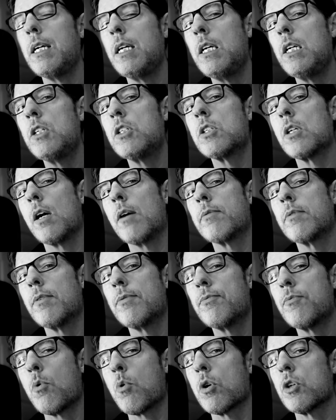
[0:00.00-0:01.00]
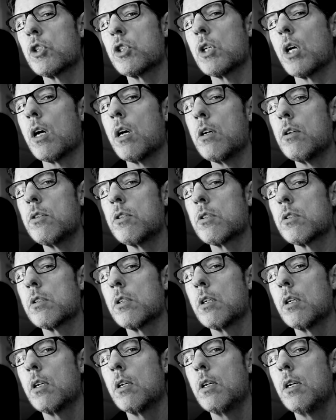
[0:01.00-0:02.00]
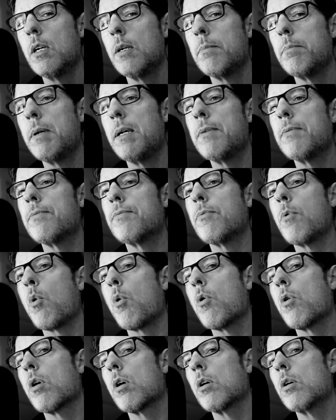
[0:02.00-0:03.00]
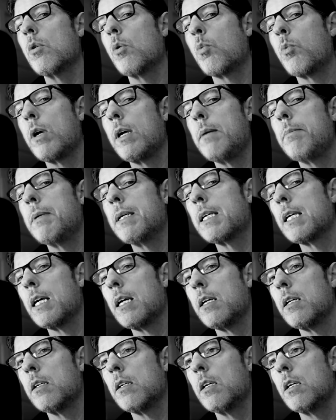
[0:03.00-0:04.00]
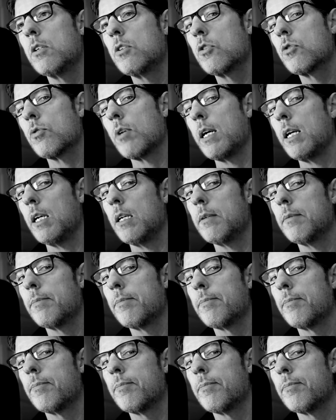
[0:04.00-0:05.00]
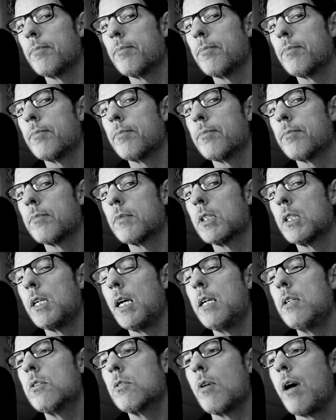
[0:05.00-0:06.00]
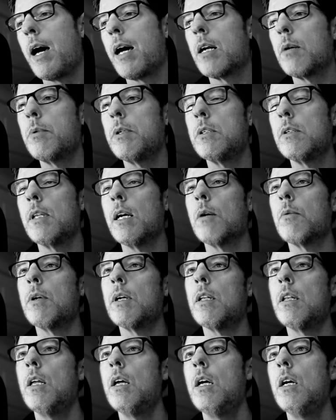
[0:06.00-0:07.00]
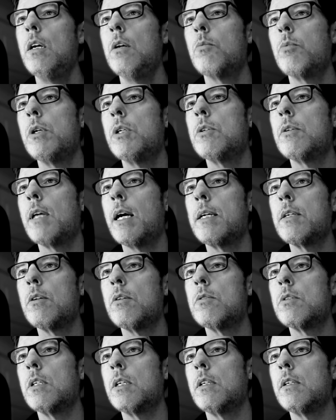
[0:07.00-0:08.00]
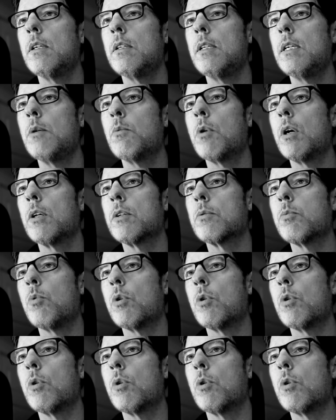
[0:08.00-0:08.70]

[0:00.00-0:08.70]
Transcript: each of the 4 charts before we begin trading. Okay, so how do we do that? Well, we do that using the Wealth